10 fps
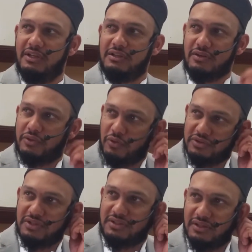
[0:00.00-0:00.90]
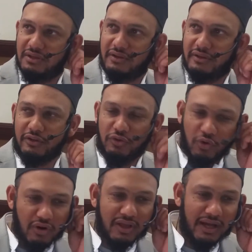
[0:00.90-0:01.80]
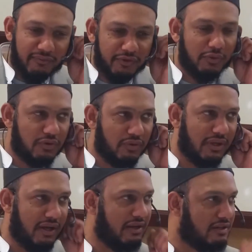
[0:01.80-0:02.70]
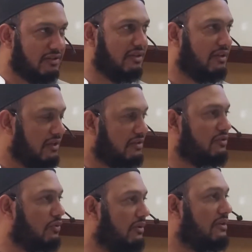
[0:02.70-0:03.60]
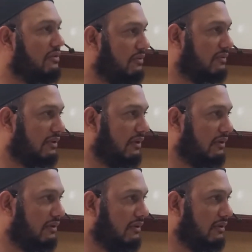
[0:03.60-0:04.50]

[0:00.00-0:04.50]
So I thought just that your comfort with Quran actually increases your connection to Quran.